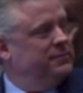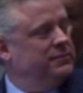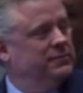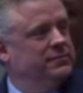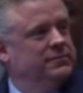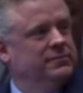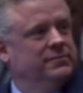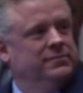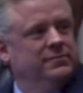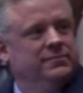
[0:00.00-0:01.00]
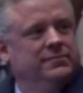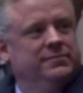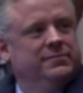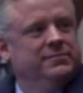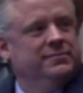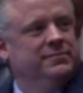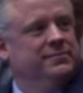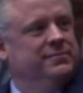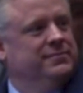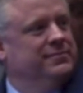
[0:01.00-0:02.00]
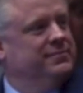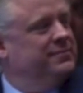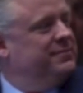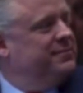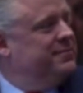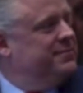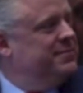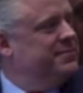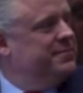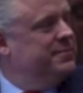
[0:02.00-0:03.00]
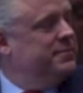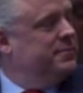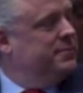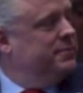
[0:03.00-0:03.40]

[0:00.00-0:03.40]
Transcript: This person isn't speaking.